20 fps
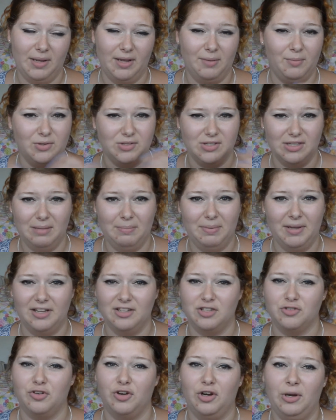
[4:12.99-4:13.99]
It wasn't the
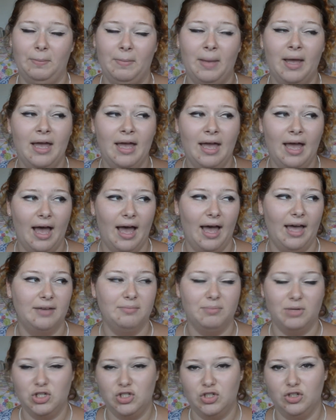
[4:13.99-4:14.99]
biggest room and
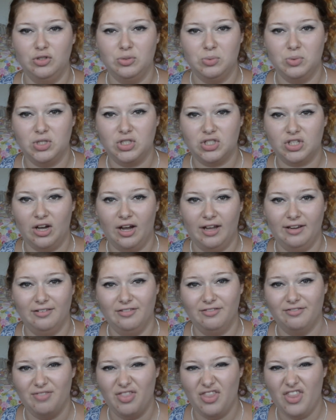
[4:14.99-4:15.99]
my shoes were just kind
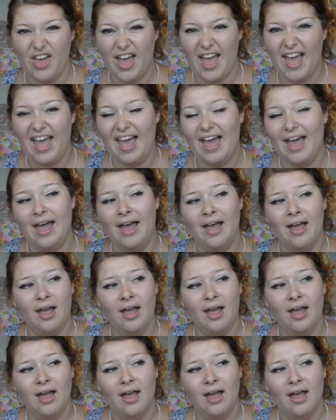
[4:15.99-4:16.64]
of there.